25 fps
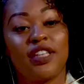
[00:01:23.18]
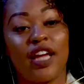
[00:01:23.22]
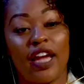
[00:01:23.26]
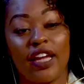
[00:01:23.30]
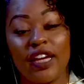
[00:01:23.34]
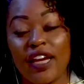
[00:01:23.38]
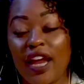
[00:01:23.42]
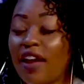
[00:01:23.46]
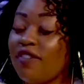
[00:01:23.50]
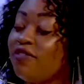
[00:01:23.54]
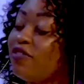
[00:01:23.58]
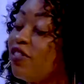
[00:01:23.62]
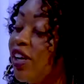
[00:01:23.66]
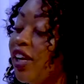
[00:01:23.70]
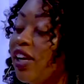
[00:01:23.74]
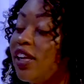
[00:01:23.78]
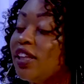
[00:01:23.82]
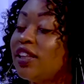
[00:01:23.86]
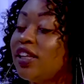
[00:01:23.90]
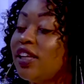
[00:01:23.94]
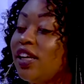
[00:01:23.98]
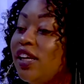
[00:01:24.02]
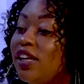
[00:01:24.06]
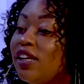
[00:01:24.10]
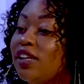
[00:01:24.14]
they
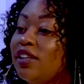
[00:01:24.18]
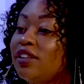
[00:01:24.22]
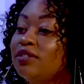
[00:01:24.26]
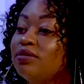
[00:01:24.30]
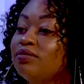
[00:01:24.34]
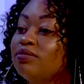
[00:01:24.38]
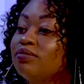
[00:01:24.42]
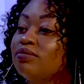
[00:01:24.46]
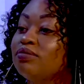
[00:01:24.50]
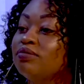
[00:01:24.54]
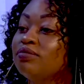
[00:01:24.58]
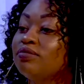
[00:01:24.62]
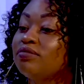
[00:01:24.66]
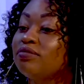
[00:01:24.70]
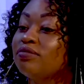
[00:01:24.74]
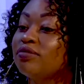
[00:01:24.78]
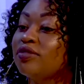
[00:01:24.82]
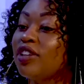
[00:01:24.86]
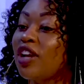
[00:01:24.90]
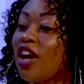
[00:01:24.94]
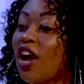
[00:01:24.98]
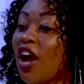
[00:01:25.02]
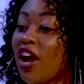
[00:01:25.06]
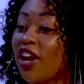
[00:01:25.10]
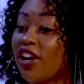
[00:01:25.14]
definitely
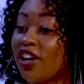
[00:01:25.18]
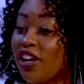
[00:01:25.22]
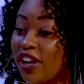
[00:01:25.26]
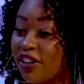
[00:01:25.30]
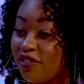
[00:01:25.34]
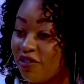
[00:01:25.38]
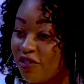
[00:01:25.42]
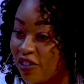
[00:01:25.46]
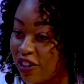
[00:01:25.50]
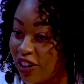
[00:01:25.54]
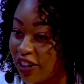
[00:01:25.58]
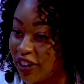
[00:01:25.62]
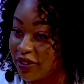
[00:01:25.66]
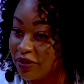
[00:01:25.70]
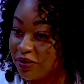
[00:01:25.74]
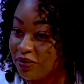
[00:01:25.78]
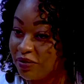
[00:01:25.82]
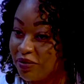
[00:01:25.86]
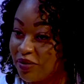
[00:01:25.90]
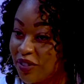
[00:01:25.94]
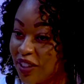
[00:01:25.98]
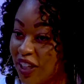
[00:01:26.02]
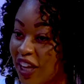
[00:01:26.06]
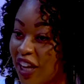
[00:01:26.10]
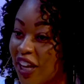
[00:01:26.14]
are different
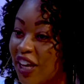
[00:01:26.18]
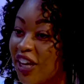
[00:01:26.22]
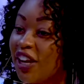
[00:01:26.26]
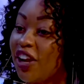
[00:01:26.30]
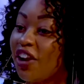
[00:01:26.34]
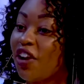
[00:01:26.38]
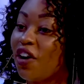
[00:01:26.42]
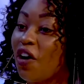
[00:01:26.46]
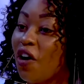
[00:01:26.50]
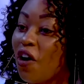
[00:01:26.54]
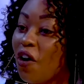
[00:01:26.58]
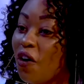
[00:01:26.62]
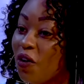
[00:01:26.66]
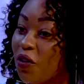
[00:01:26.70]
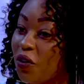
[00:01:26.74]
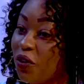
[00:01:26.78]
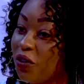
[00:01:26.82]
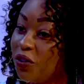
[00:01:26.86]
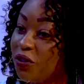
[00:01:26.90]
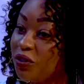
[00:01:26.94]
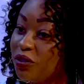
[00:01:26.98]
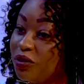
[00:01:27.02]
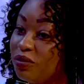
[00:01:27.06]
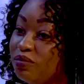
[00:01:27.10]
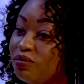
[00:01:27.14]
in their
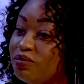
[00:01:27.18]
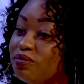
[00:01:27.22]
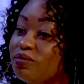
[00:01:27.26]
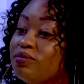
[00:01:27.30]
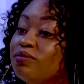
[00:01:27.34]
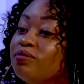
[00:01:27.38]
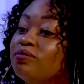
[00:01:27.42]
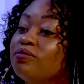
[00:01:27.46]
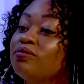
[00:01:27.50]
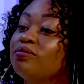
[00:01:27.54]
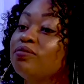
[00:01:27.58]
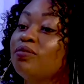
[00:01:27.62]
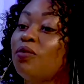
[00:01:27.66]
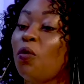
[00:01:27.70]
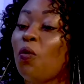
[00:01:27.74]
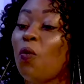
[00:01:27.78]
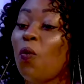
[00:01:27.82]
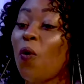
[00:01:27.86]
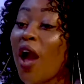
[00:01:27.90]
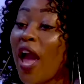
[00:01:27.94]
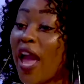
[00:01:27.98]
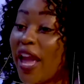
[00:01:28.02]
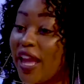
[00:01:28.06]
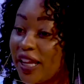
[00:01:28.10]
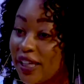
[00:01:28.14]
own
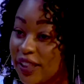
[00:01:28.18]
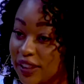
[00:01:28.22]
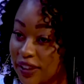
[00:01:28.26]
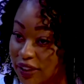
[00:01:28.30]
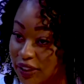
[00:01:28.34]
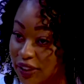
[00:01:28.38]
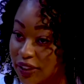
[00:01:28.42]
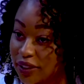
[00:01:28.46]
ways,